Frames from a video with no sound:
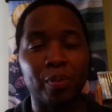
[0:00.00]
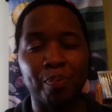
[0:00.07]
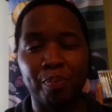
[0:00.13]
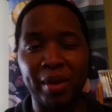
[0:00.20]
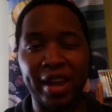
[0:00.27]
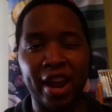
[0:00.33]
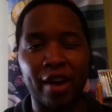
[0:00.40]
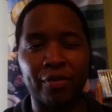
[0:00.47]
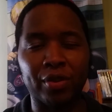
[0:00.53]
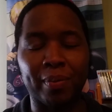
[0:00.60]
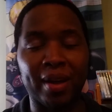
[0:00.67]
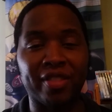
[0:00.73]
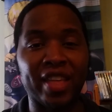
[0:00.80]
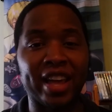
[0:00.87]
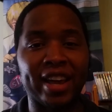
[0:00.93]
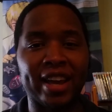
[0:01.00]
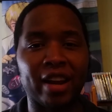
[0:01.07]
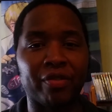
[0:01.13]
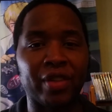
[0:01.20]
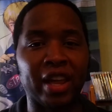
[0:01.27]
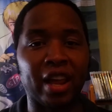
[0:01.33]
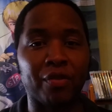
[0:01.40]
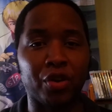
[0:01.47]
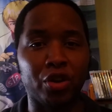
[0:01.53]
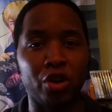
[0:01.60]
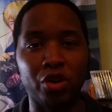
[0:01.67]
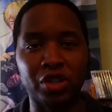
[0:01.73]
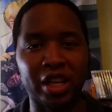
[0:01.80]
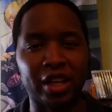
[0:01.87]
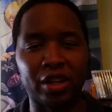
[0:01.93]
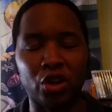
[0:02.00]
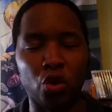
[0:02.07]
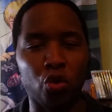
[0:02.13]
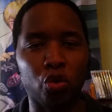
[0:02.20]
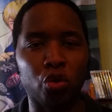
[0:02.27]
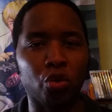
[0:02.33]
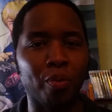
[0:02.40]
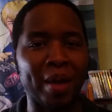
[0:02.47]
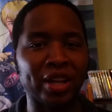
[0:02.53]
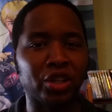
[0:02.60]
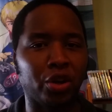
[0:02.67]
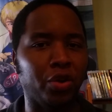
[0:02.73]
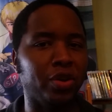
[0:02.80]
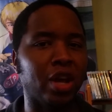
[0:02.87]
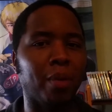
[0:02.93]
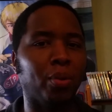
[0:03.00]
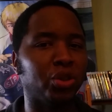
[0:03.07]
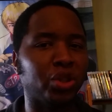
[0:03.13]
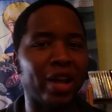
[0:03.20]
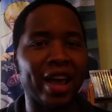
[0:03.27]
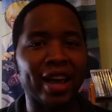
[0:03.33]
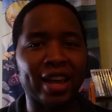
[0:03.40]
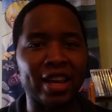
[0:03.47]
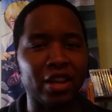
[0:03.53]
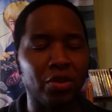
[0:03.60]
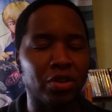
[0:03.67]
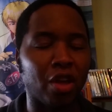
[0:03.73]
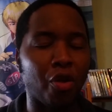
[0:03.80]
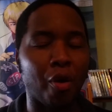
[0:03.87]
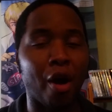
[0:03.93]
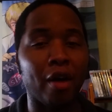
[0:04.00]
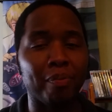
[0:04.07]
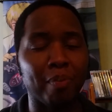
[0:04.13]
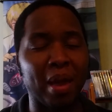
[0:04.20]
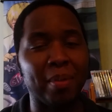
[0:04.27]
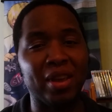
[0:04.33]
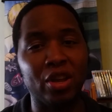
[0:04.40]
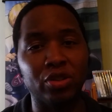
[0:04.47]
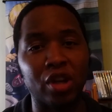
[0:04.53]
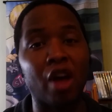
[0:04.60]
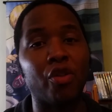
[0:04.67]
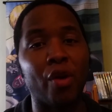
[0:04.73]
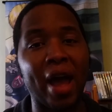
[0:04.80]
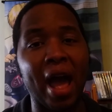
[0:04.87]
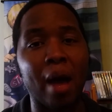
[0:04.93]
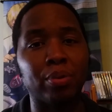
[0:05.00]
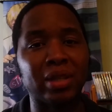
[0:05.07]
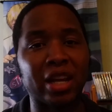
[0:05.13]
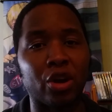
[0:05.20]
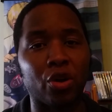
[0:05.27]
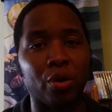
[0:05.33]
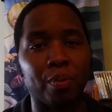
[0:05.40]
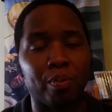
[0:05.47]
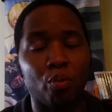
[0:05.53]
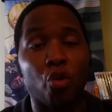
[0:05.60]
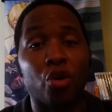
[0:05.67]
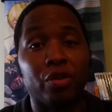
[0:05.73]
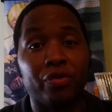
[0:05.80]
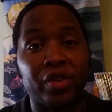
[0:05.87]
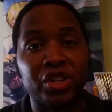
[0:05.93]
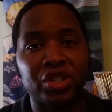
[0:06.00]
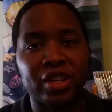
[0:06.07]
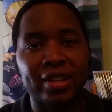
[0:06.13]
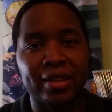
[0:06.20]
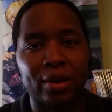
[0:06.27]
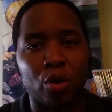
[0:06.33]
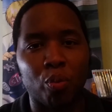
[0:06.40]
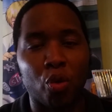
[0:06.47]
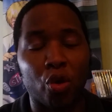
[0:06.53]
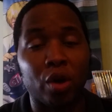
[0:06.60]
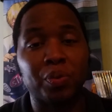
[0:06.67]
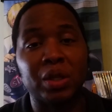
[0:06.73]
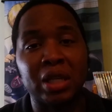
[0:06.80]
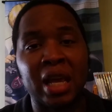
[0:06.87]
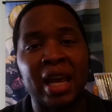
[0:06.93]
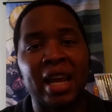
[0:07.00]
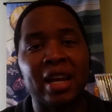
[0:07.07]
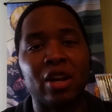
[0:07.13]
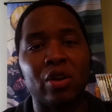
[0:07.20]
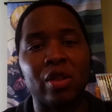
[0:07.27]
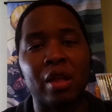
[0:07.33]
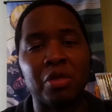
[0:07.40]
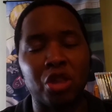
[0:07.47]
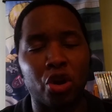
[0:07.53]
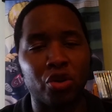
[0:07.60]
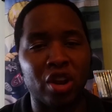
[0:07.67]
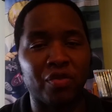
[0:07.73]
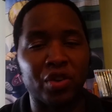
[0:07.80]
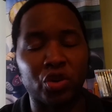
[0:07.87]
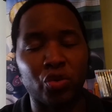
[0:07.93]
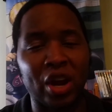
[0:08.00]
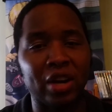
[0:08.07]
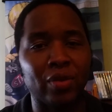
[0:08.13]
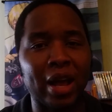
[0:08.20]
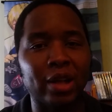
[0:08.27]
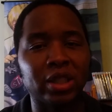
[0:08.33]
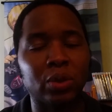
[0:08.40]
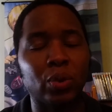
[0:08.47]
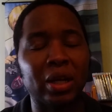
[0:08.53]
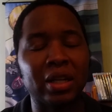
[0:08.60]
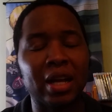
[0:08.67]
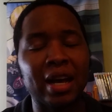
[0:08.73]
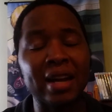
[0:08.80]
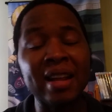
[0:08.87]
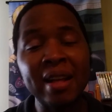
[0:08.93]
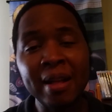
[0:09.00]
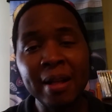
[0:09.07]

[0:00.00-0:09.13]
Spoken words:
Be careful about that kind of thing. If you're using Google, make sure you double check and use other apps that are more efficient or more up to date on your different train routes and whatnot.